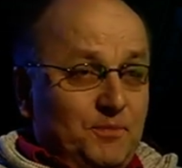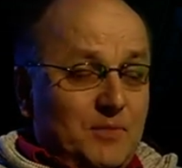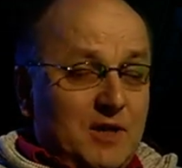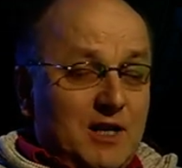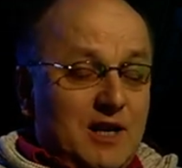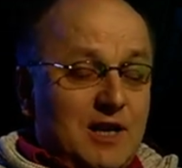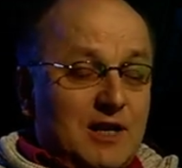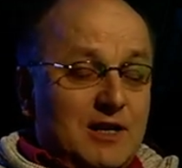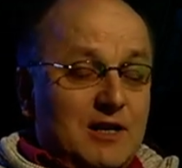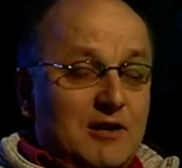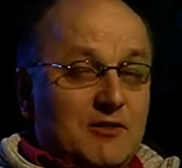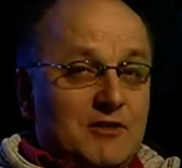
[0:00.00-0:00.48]

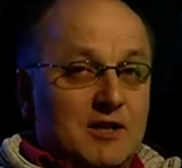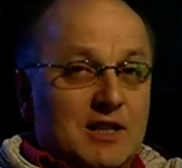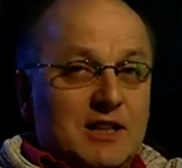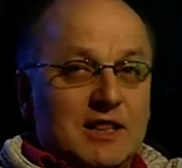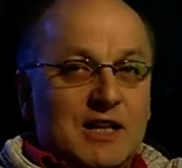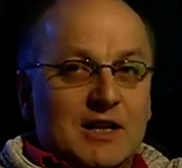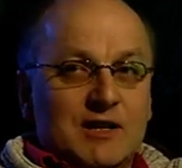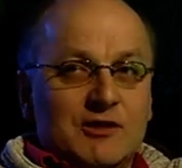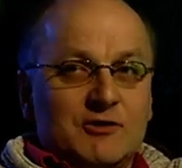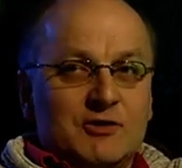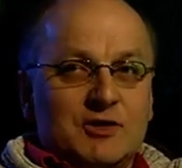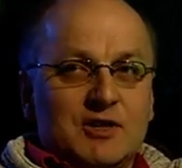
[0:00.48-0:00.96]
And I think
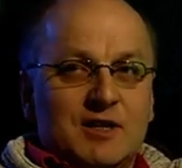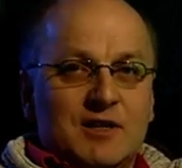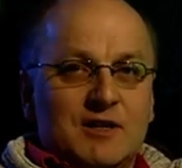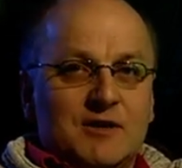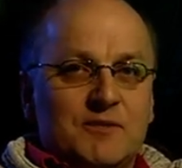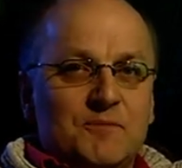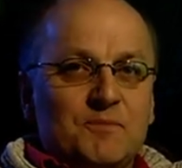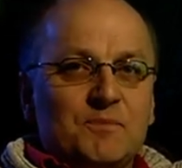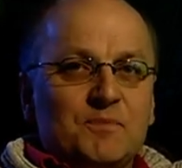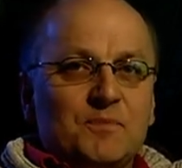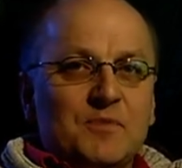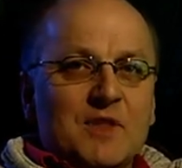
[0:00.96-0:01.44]
that is
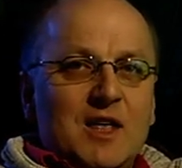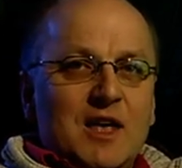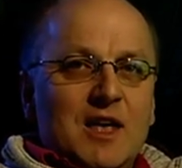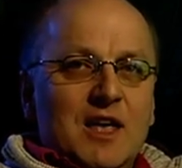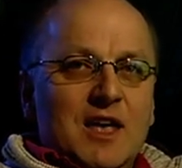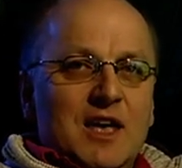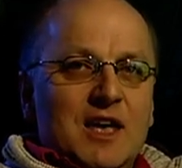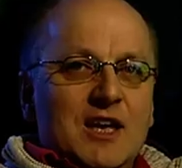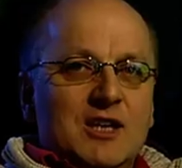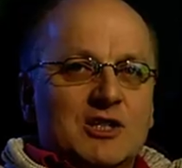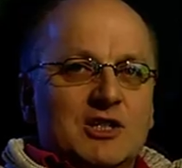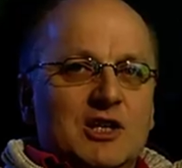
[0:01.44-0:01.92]
a
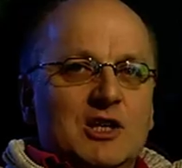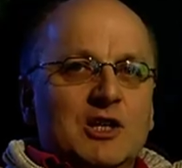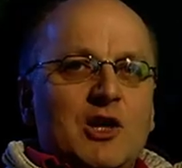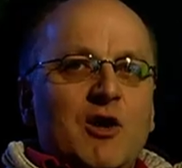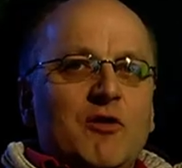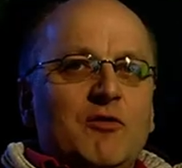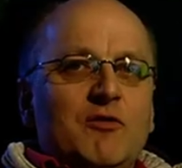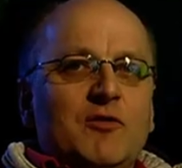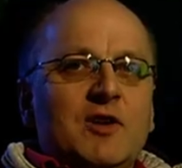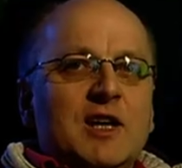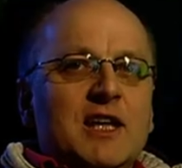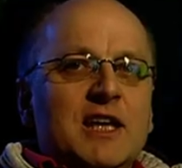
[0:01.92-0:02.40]

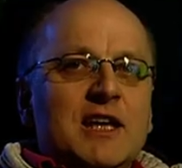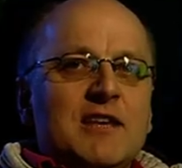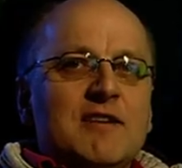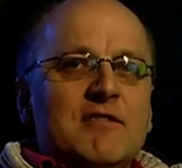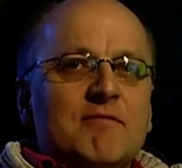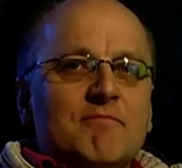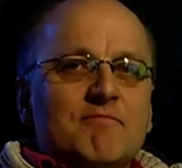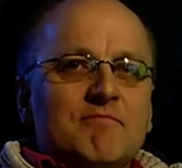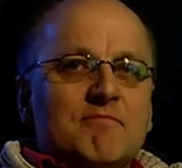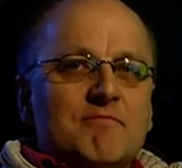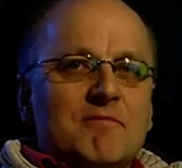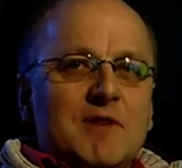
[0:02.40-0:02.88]
lovely,
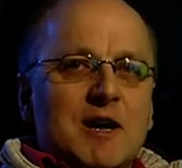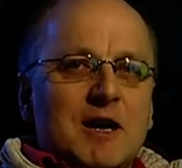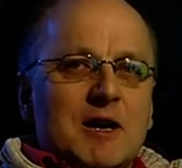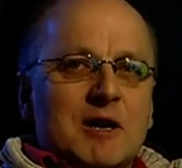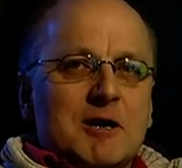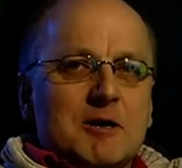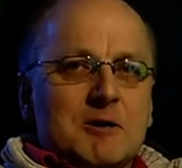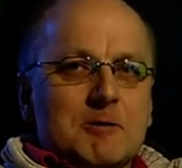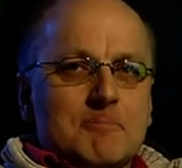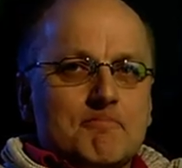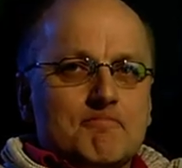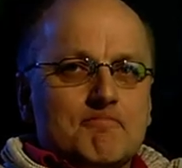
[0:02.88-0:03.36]

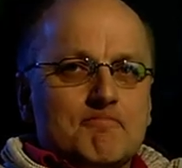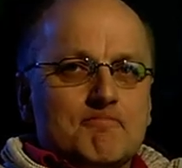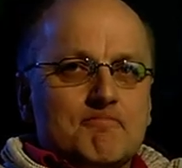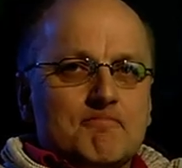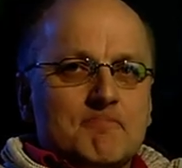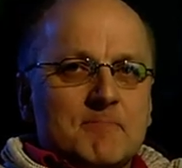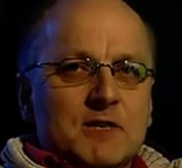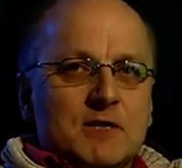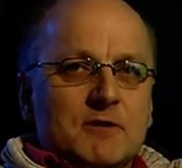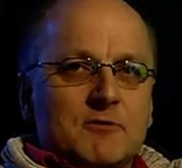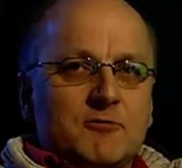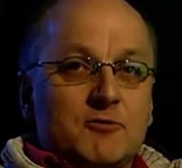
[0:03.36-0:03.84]

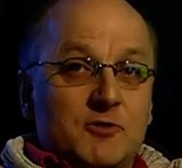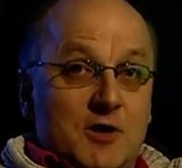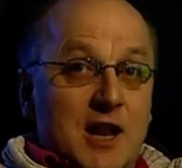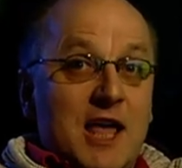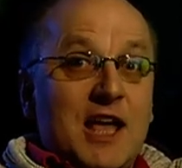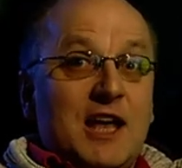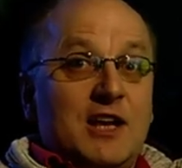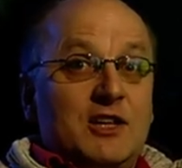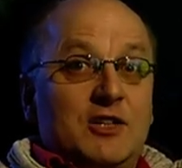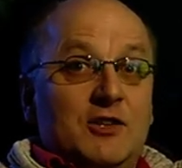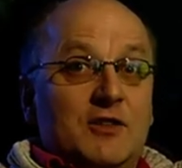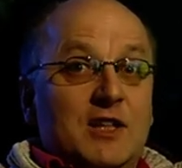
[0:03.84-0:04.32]
for an
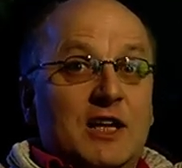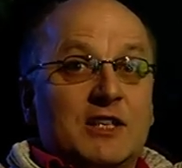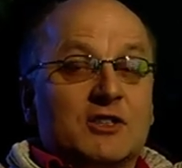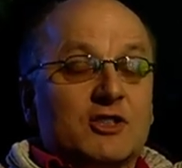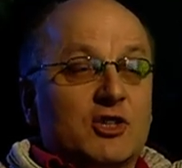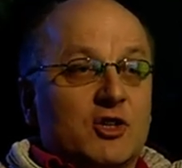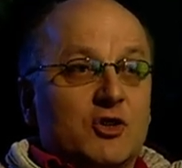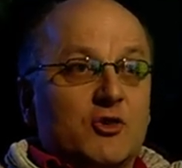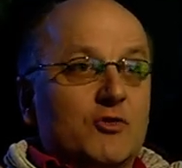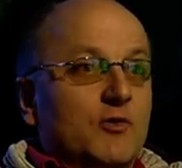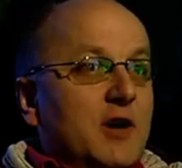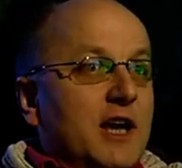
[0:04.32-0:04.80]
actor, that's a
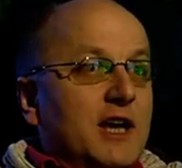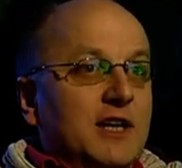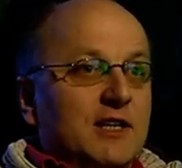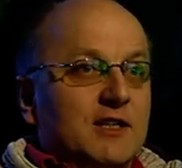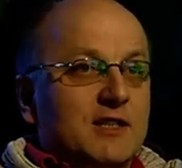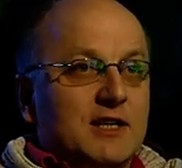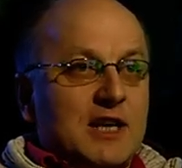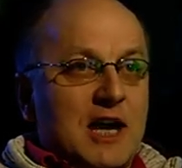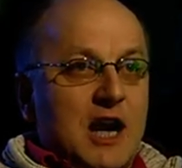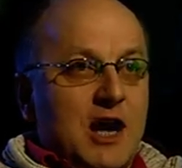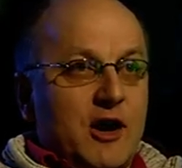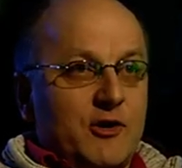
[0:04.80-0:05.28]

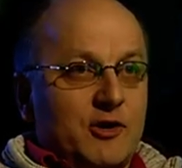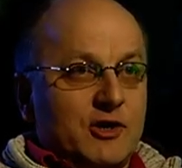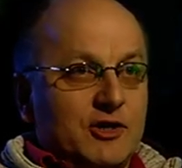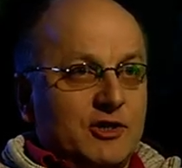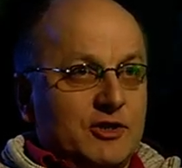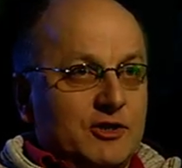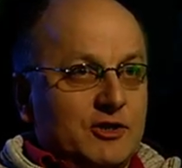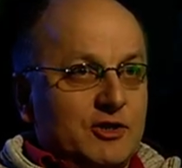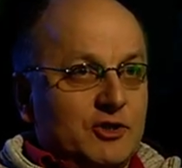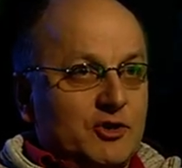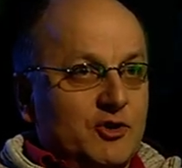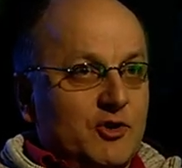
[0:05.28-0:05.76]
great
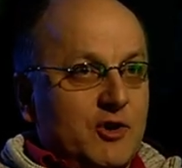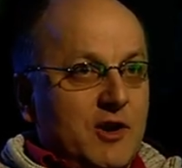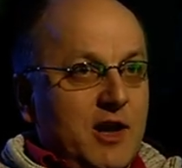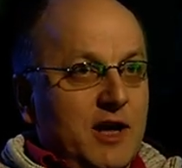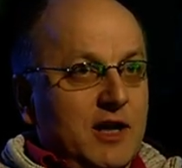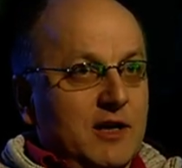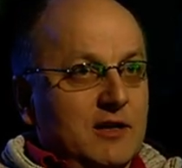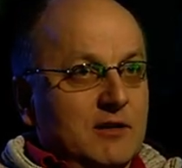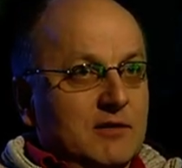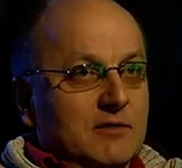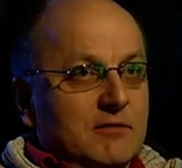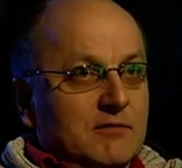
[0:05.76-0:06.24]
character to try
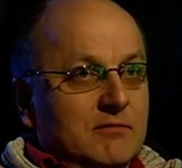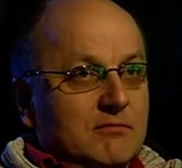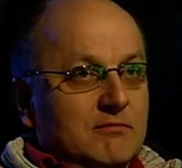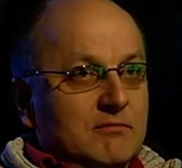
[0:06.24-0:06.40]
and,